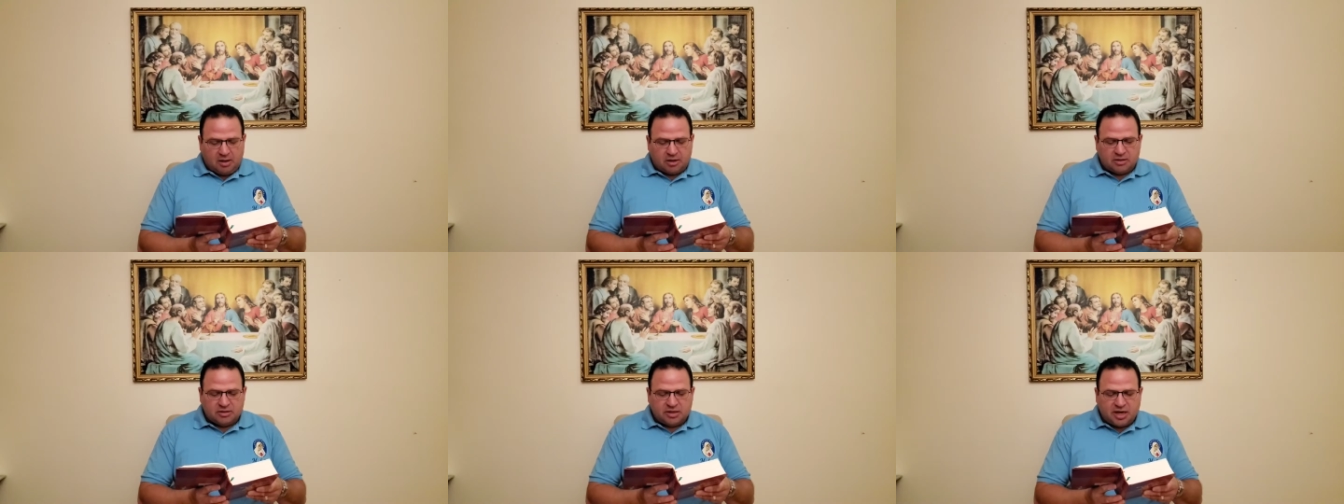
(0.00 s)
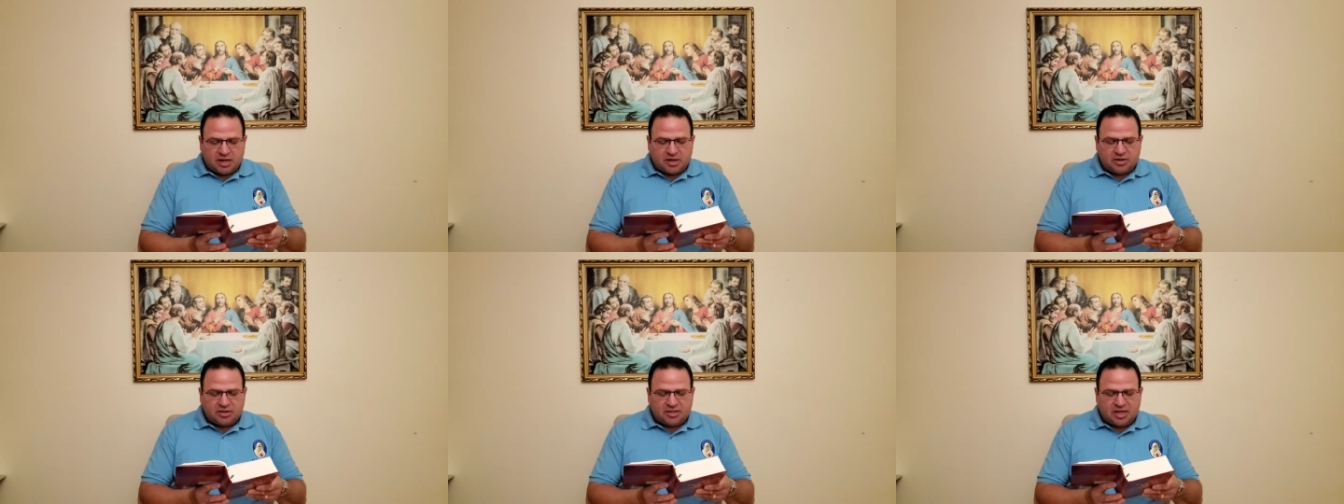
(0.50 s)
conduct
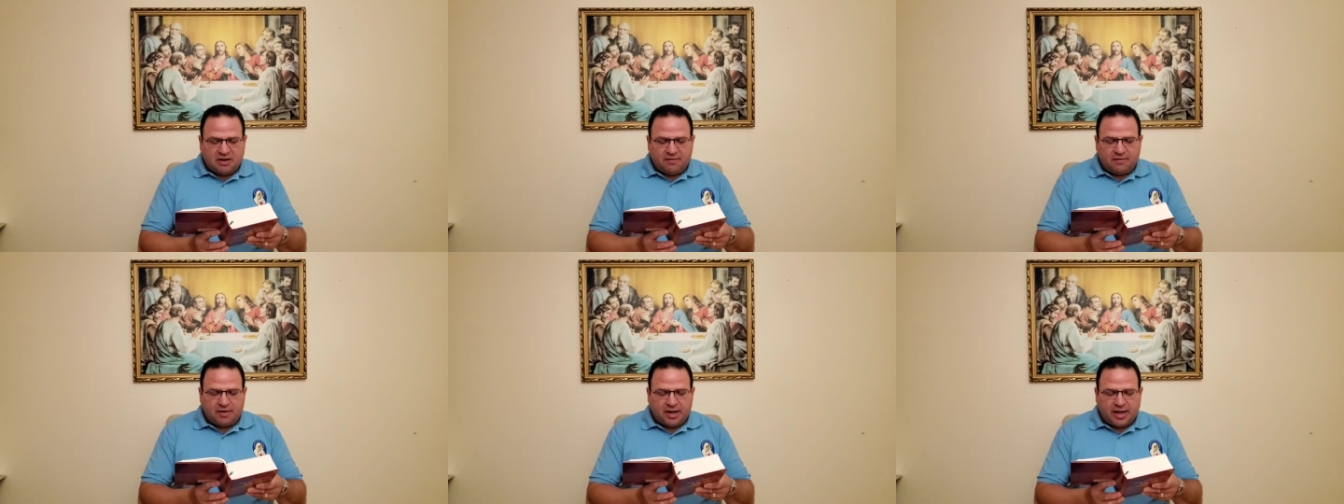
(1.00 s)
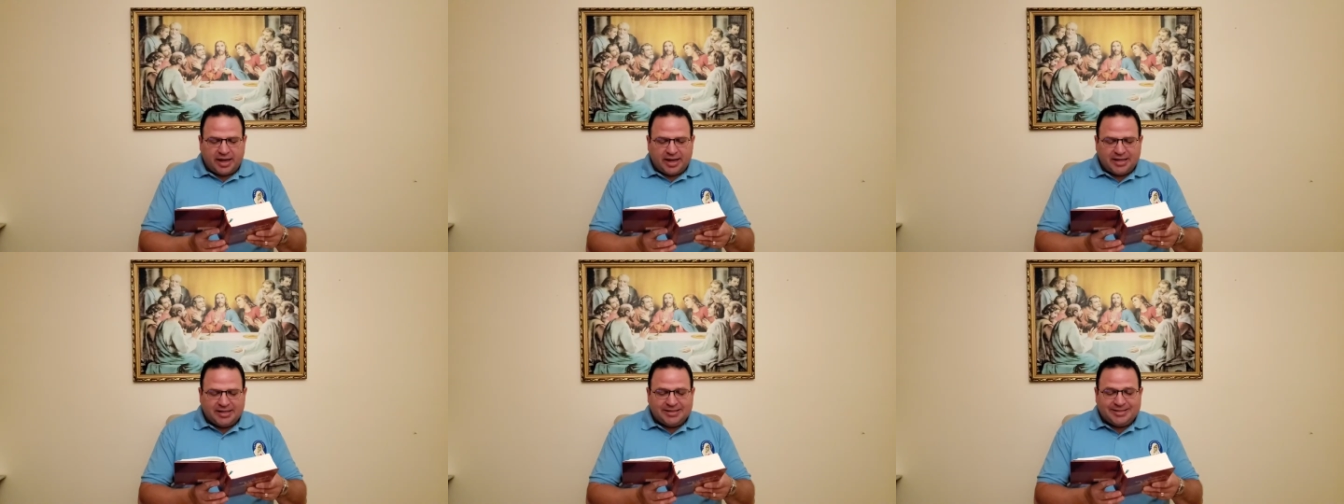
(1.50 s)
yourself
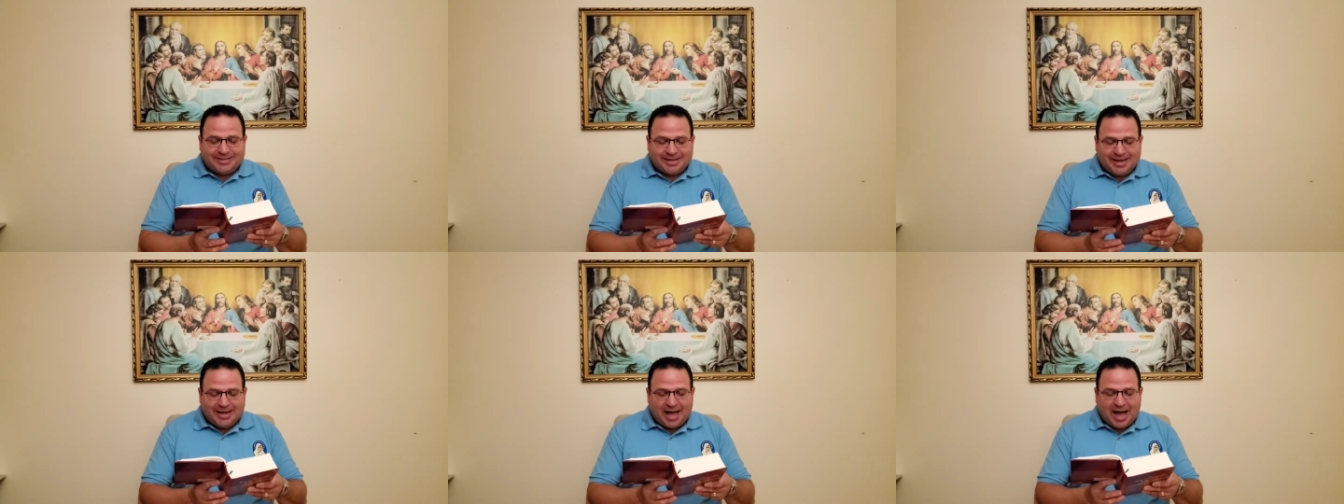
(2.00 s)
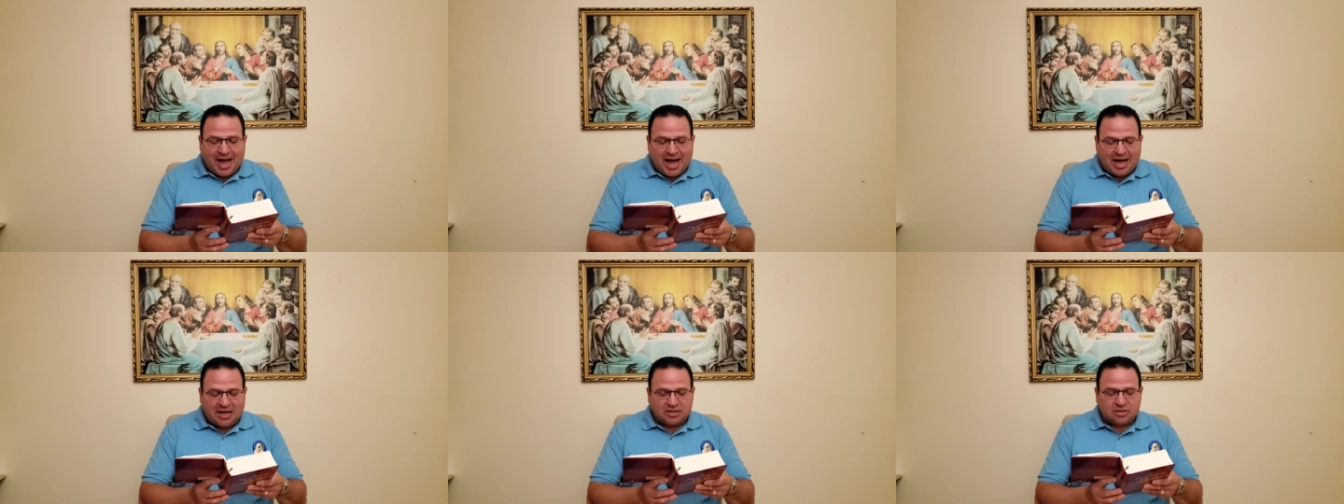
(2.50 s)
in the
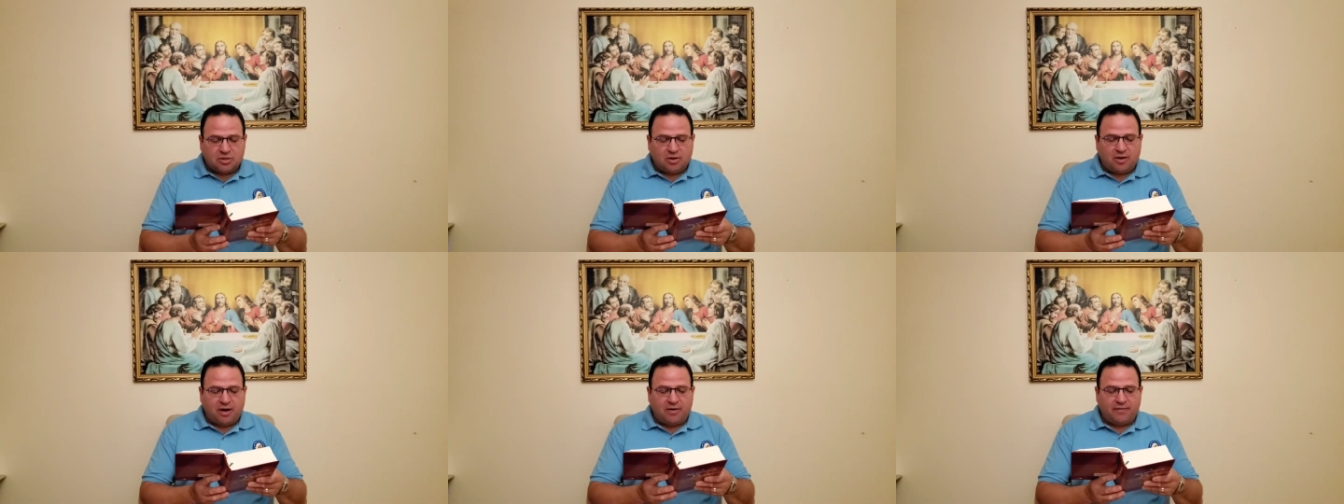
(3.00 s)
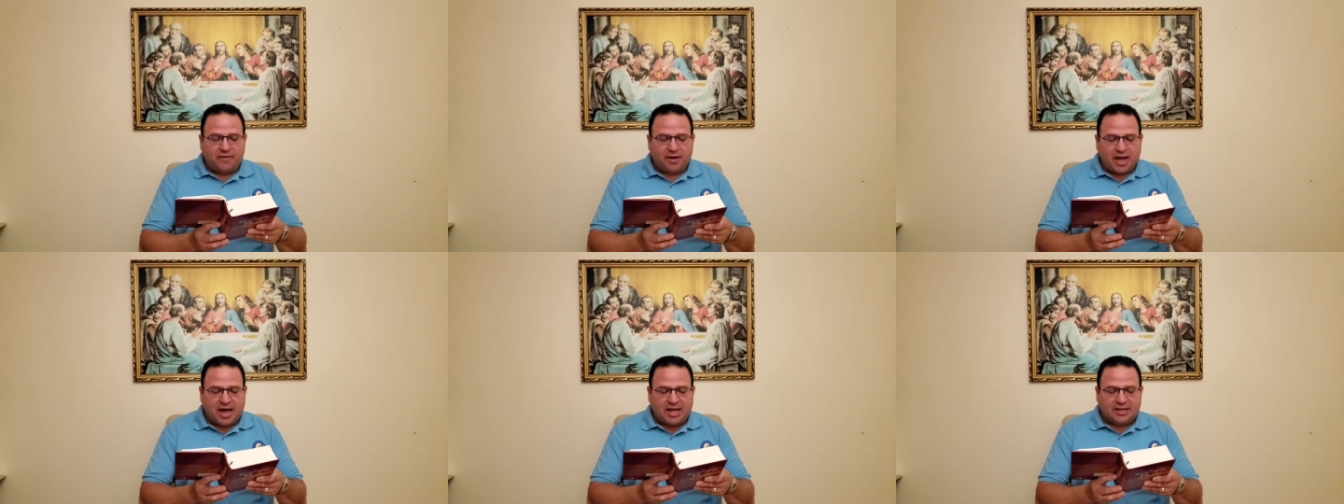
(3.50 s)
household of
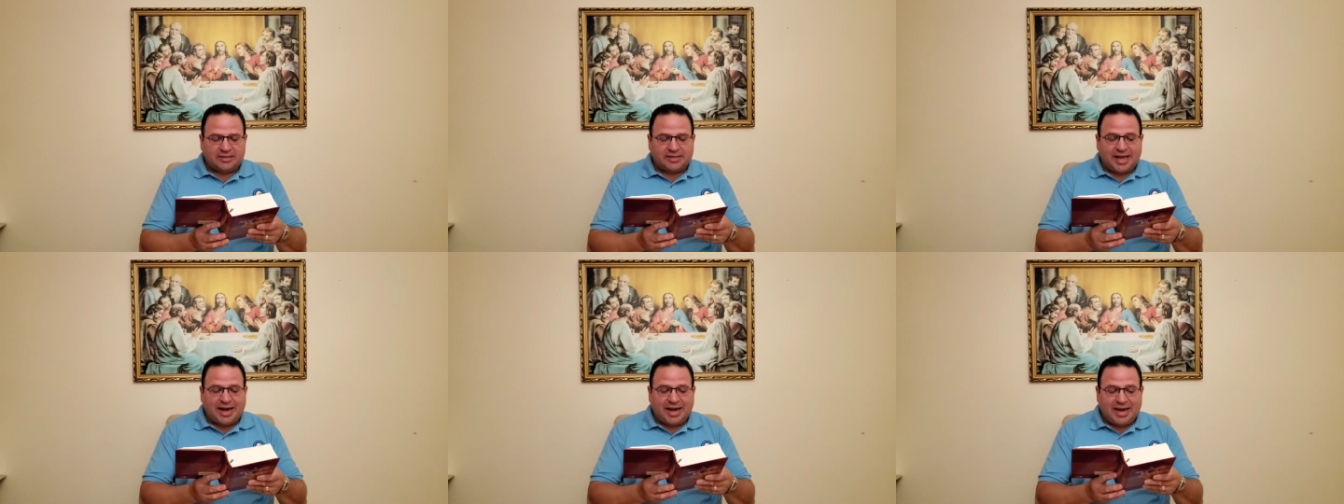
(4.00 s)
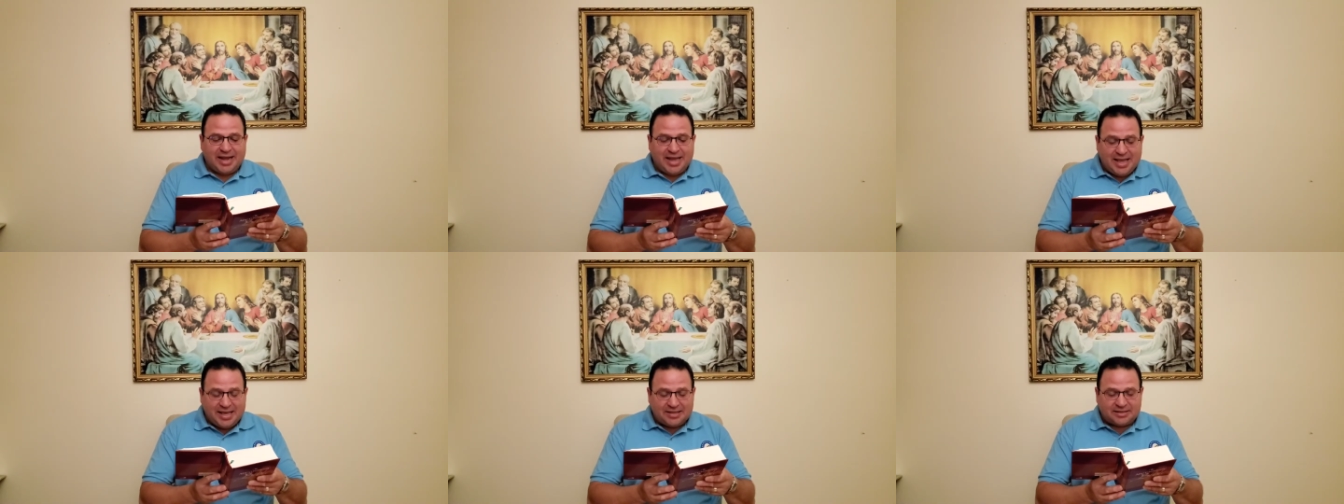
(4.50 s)
God, that
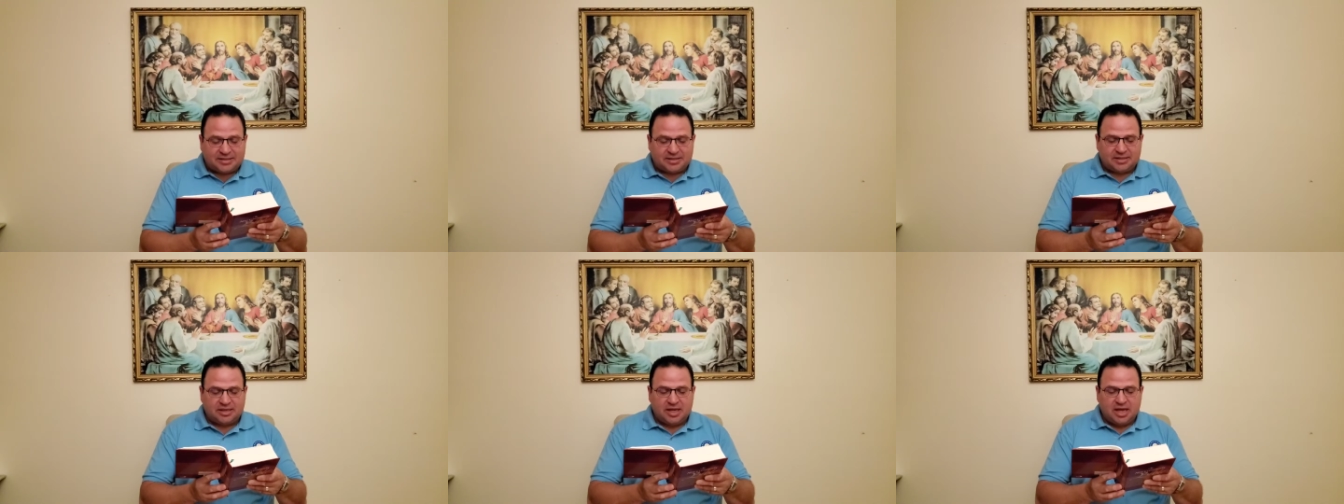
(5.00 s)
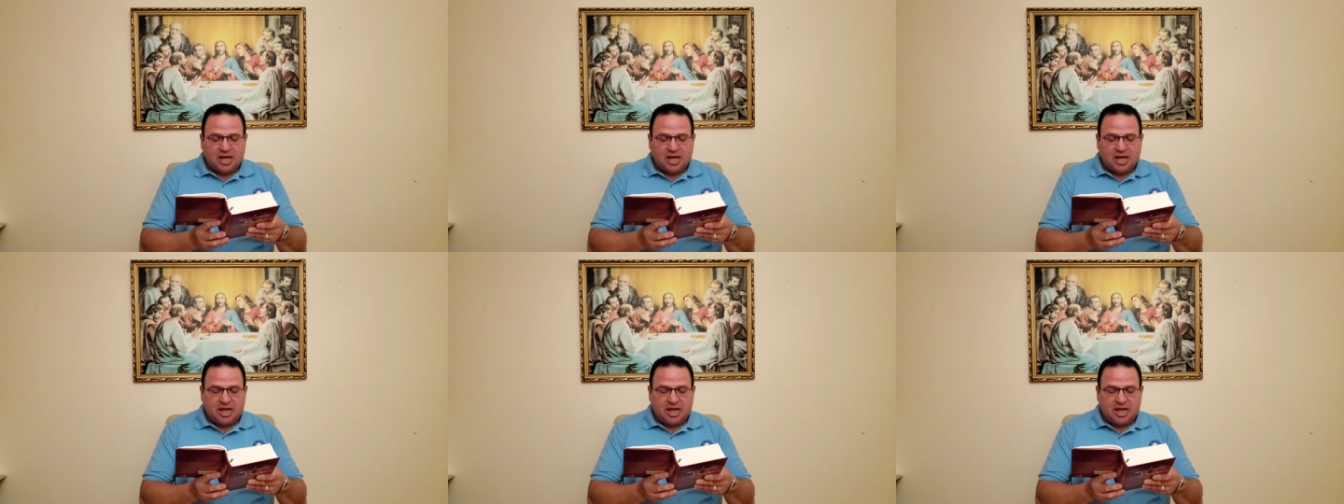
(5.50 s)
is